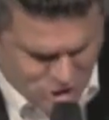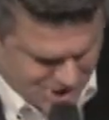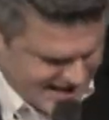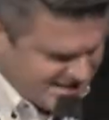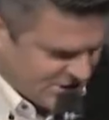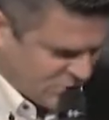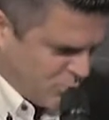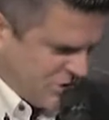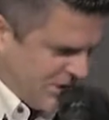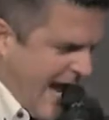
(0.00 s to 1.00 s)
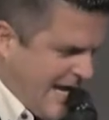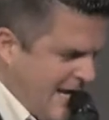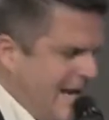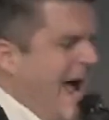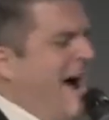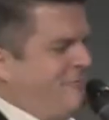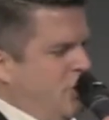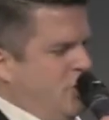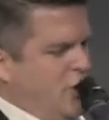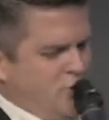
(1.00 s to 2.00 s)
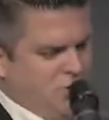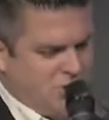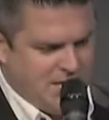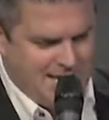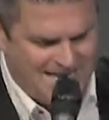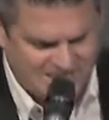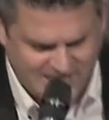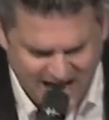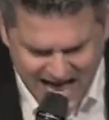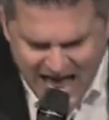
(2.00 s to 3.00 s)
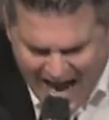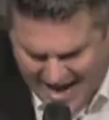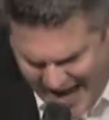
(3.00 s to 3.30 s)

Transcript: Jesus was taking an afternoon siesta and